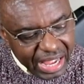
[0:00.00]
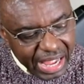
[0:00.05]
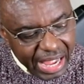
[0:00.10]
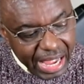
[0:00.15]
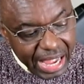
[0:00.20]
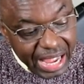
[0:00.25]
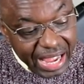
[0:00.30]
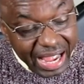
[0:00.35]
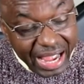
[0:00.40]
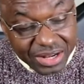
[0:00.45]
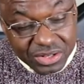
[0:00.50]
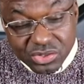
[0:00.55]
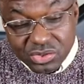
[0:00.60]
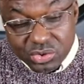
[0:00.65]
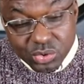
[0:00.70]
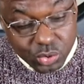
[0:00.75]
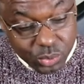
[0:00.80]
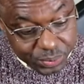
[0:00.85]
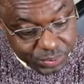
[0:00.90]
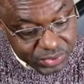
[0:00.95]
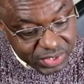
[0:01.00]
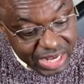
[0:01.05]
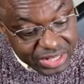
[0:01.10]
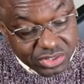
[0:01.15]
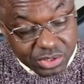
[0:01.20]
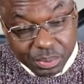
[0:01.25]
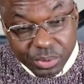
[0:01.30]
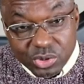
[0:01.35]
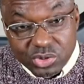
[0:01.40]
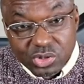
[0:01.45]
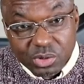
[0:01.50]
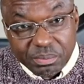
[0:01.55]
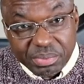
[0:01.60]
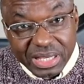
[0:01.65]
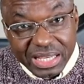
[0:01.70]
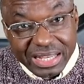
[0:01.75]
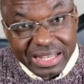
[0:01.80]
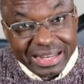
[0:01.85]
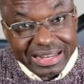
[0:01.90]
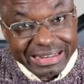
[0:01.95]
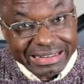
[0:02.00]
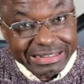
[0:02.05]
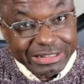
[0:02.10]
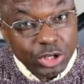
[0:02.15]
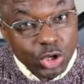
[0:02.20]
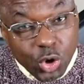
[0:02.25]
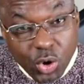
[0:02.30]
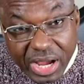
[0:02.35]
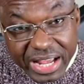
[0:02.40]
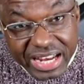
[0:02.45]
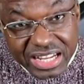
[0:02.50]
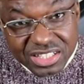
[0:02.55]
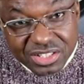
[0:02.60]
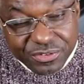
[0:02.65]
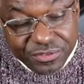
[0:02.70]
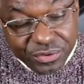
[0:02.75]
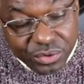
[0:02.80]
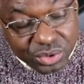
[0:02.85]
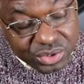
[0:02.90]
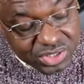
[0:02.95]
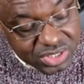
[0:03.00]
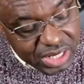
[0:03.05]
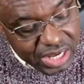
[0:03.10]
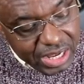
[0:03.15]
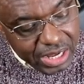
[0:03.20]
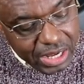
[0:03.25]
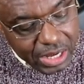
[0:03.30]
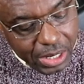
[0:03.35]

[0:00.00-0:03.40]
And soups are supposed to be low energy foods,